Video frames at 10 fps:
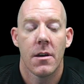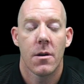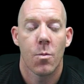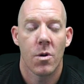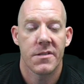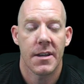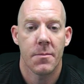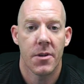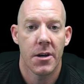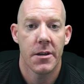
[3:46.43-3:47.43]
Once
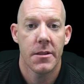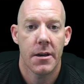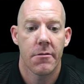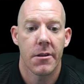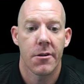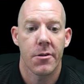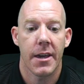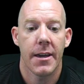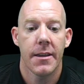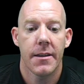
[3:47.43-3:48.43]
I'm done, I'll hit
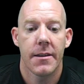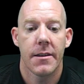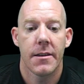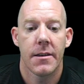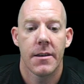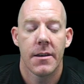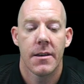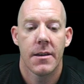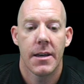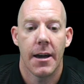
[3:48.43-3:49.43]
OK. I'll